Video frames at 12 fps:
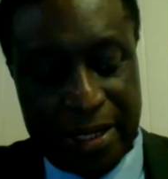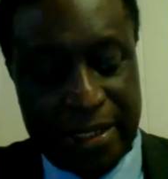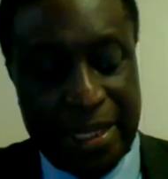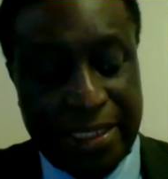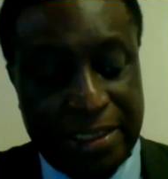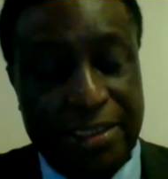
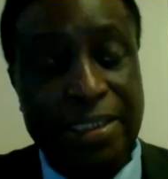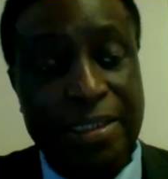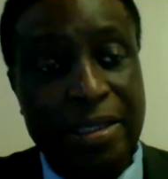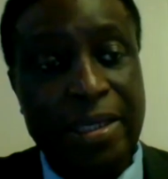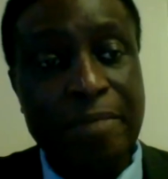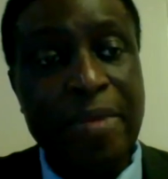that is
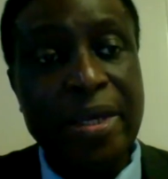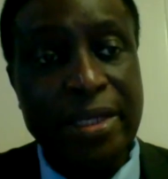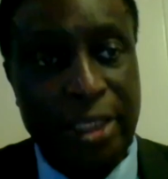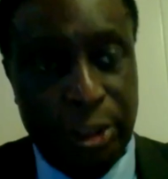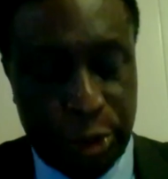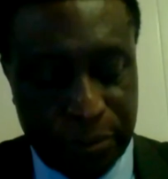a main
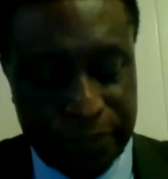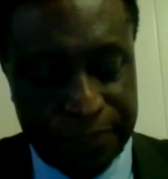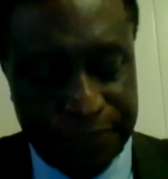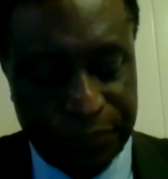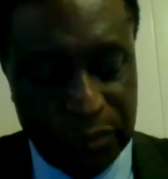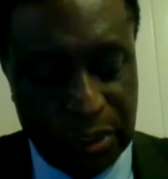issue.
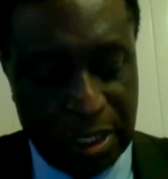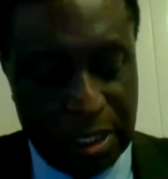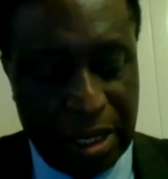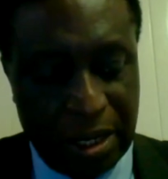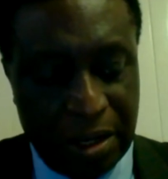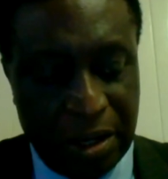
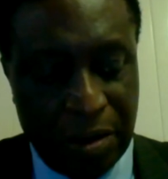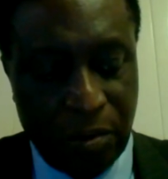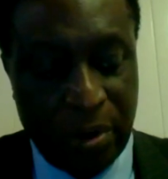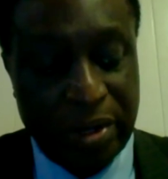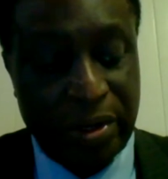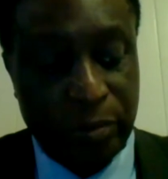
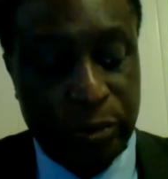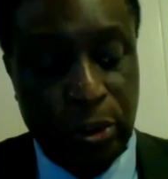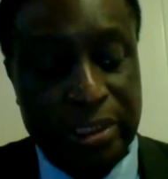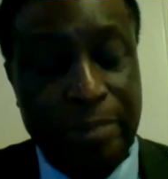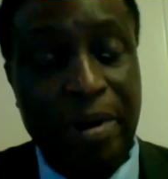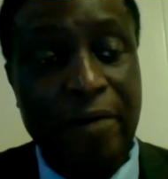When we
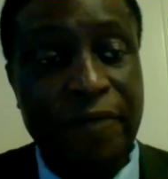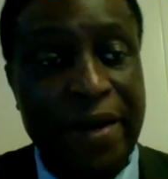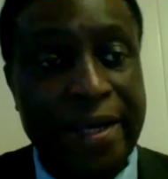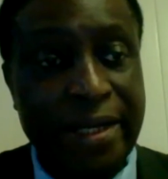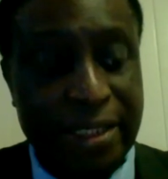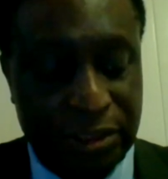talked about
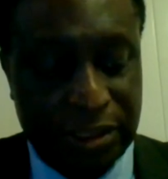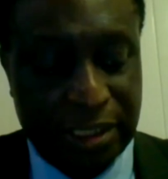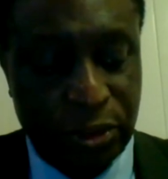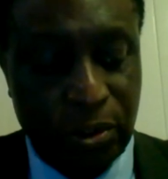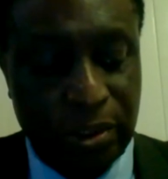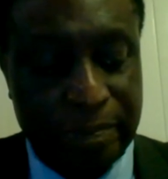finance and
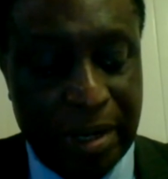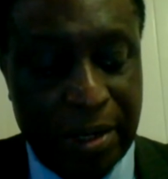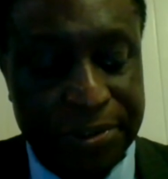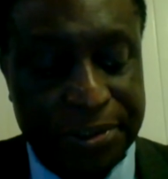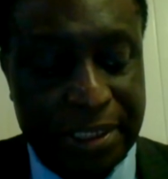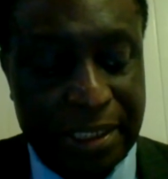talked
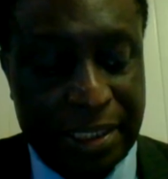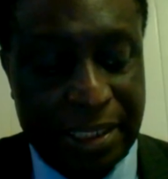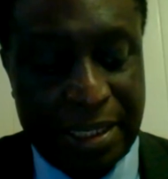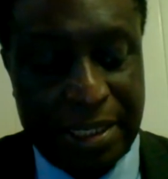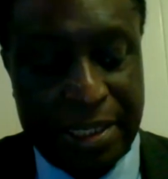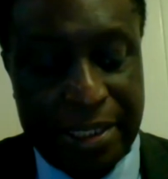about
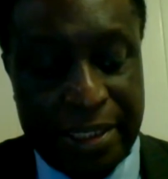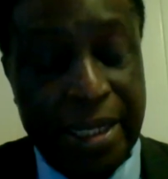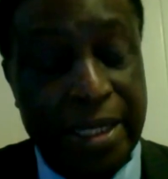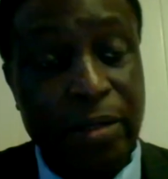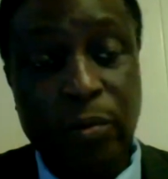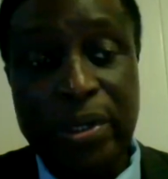
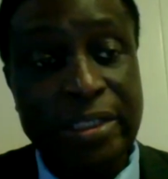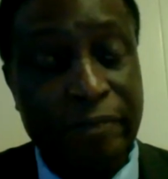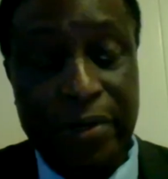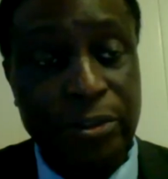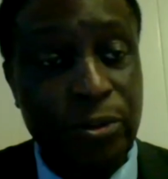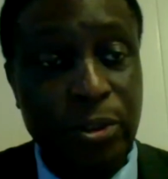inadequate
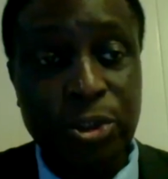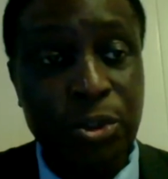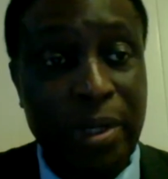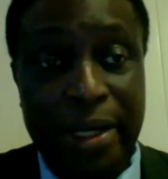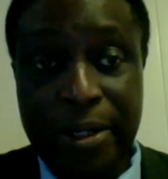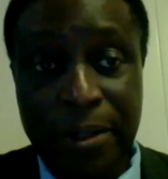infrastructure
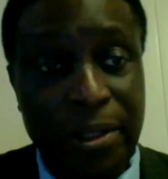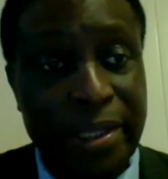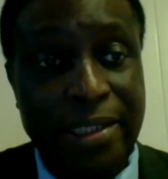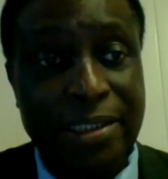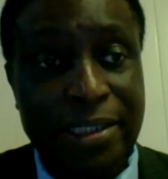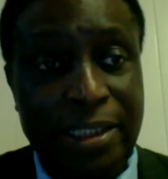and all
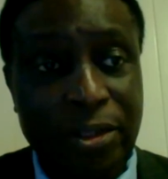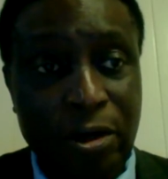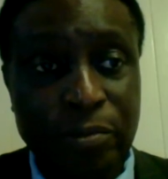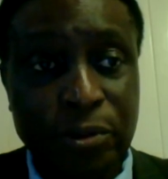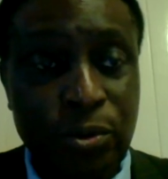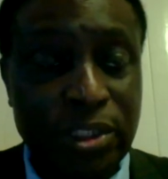that, it
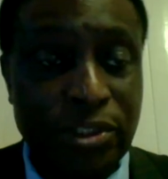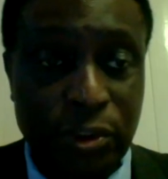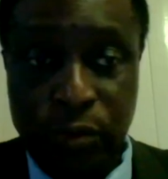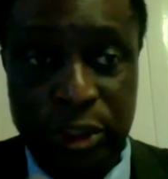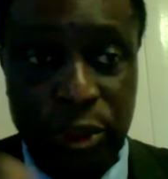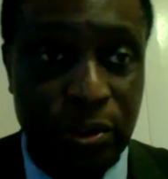comes to the
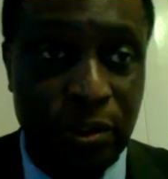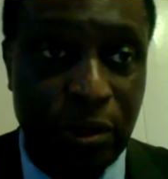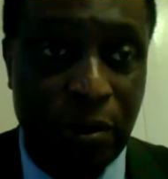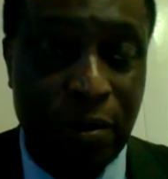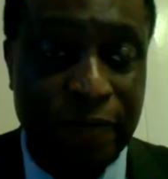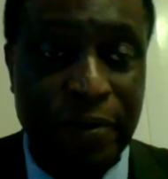situation
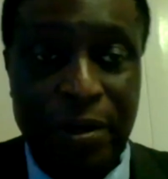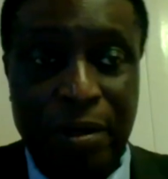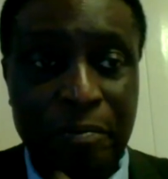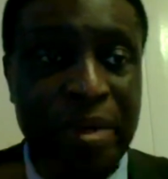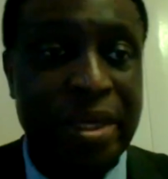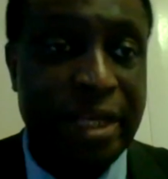of
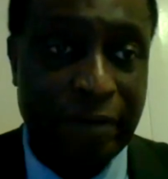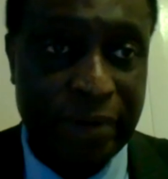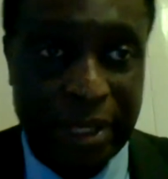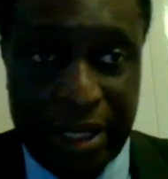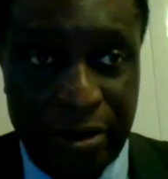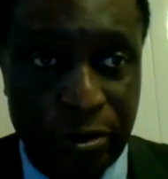many
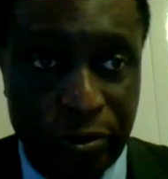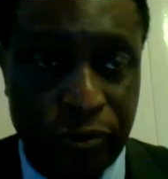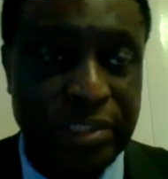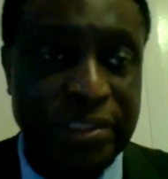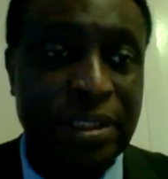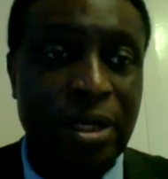African
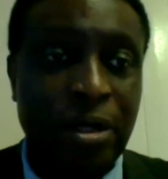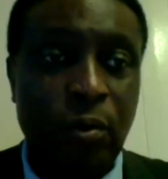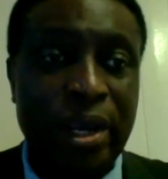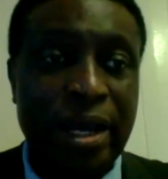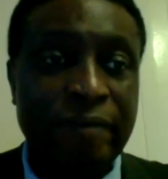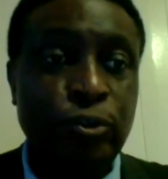countries.
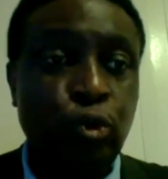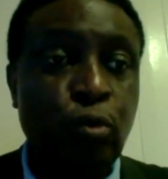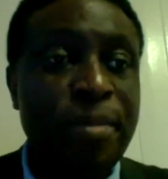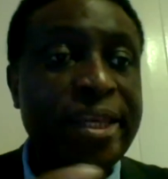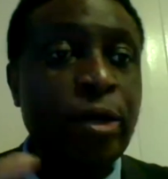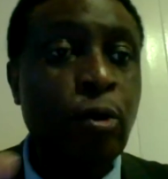We have too
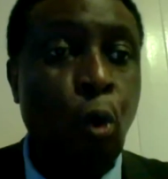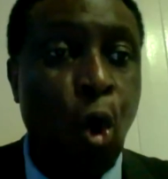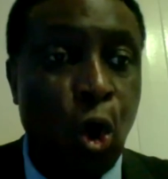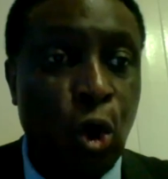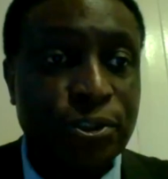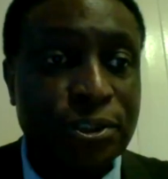many
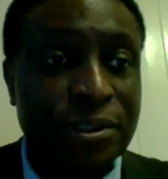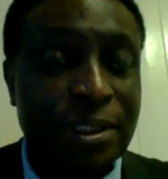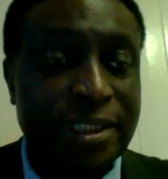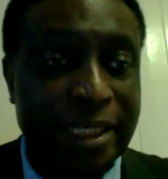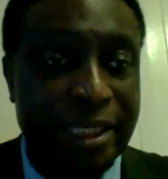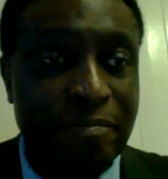wars
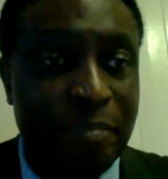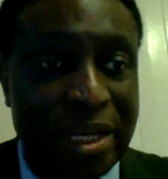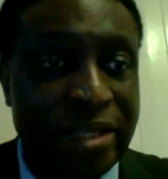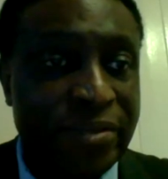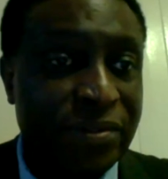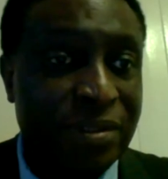taking
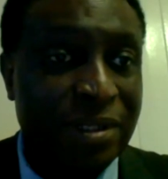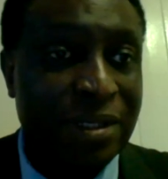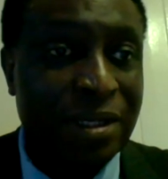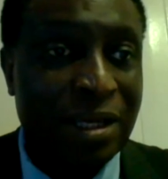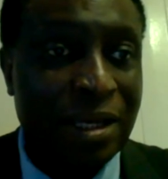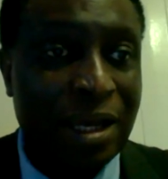place,
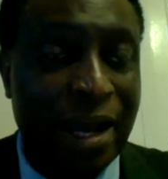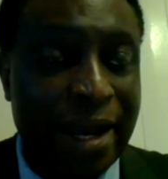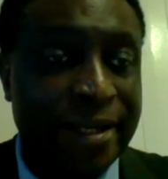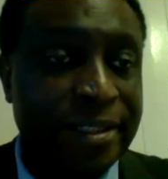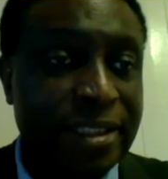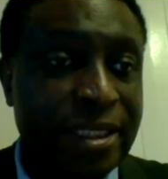
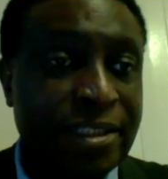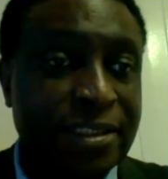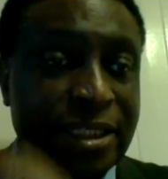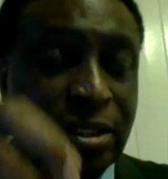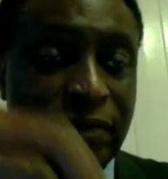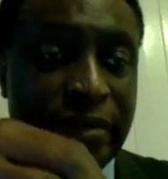and
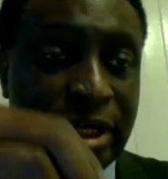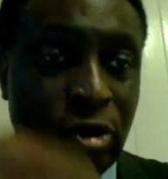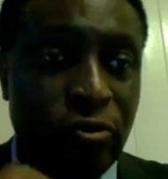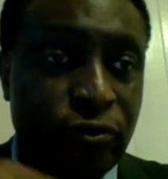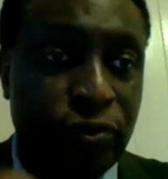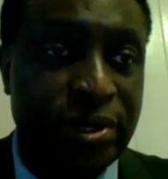instead of the
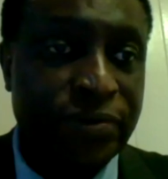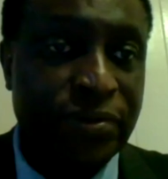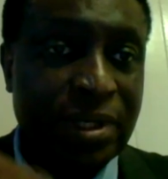countries